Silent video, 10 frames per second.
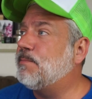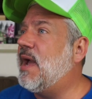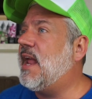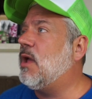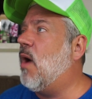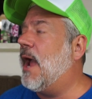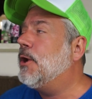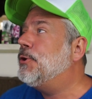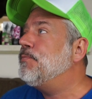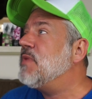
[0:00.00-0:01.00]
But anyway,
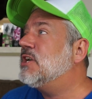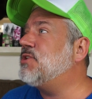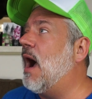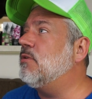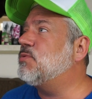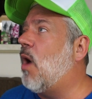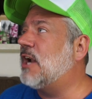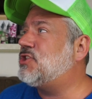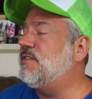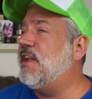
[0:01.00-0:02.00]
so I was
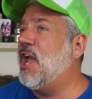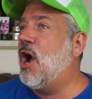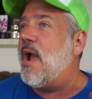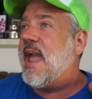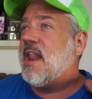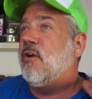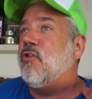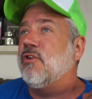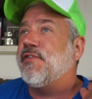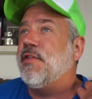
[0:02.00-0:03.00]
watching the video, and
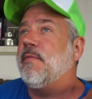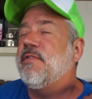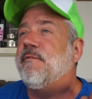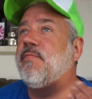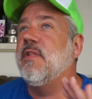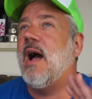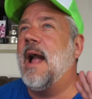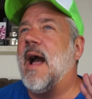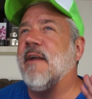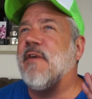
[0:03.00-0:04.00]
so
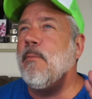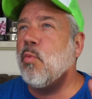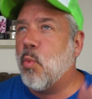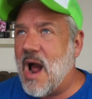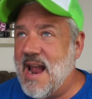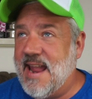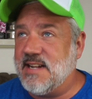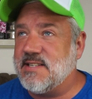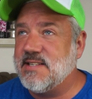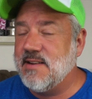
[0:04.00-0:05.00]
if I'm
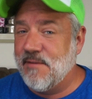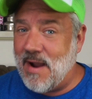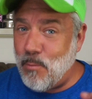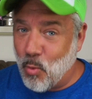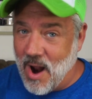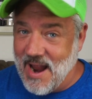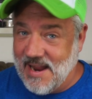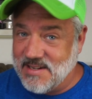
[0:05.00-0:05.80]
right,